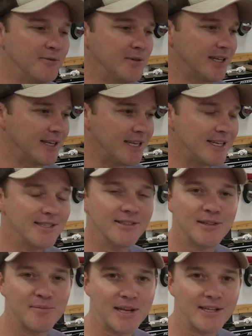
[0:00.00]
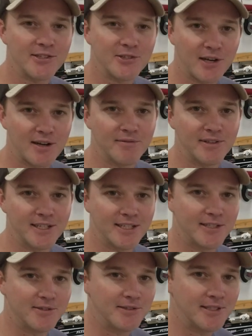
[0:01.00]
so we can easily make shop
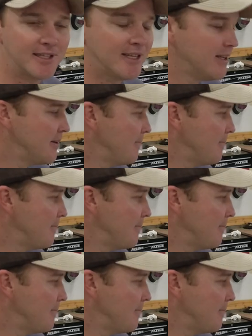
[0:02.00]
videos.